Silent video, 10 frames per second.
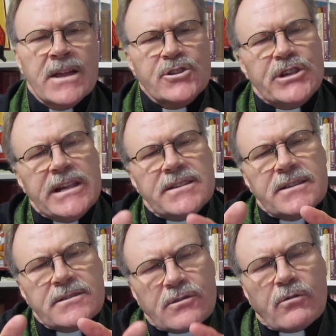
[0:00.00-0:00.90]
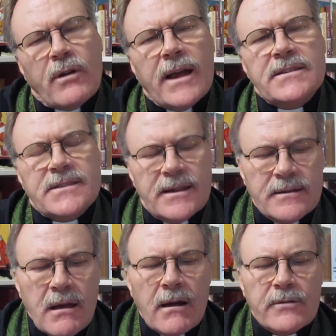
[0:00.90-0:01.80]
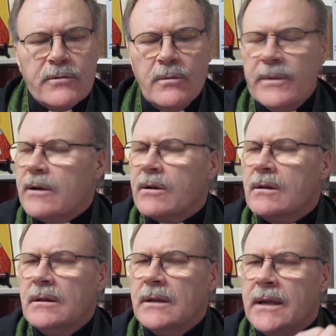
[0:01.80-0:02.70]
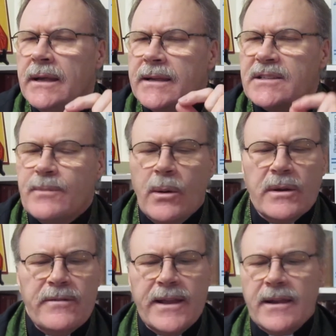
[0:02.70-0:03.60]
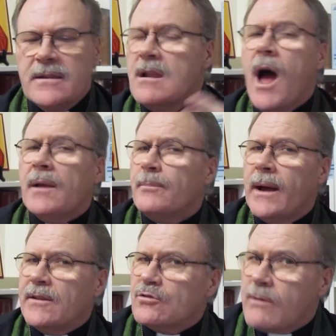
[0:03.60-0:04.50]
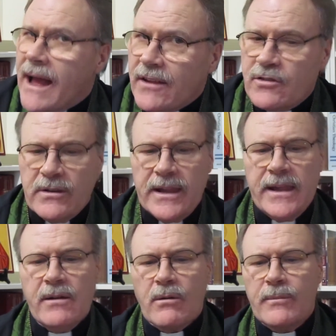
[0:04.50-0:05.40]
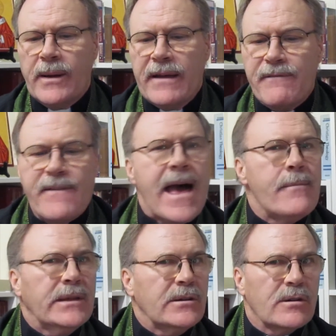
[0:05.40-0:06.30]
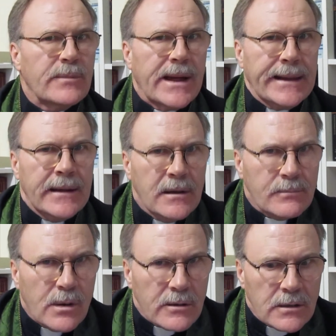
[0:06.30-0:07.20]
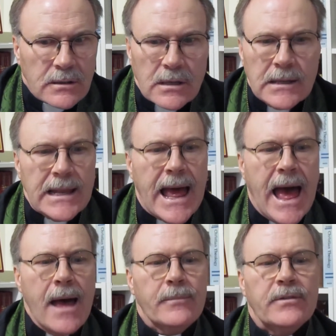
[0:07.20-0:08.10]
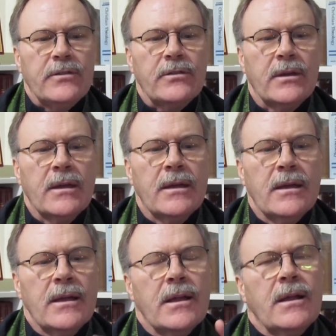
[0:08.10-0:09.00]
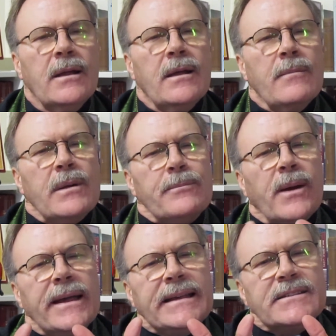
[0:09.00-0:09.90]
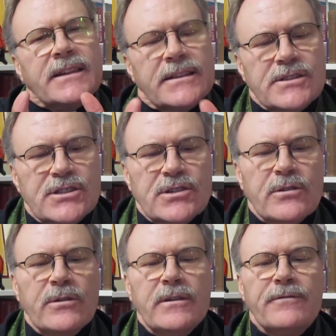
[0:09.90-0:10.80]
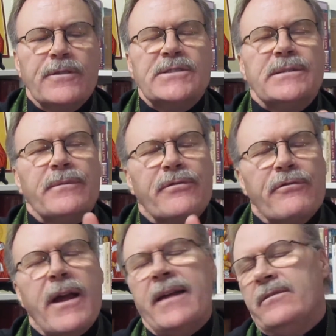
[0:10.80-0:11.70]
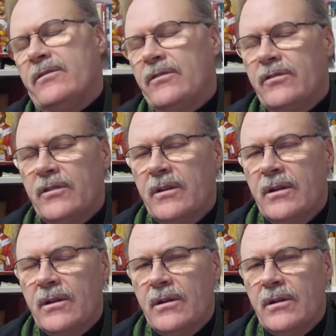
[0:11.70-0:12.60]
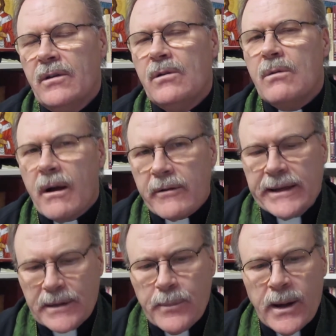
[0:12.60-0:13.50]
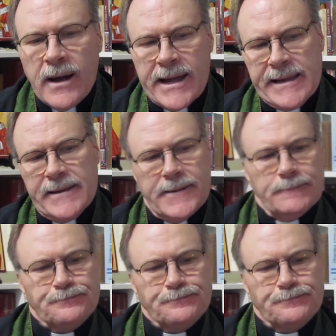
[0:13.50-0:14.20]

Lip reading: Jesus Christ's inaugural miracle is motivated not by tragedy or by famine or by moral collapse, but by his concern for some friends who are in a bind.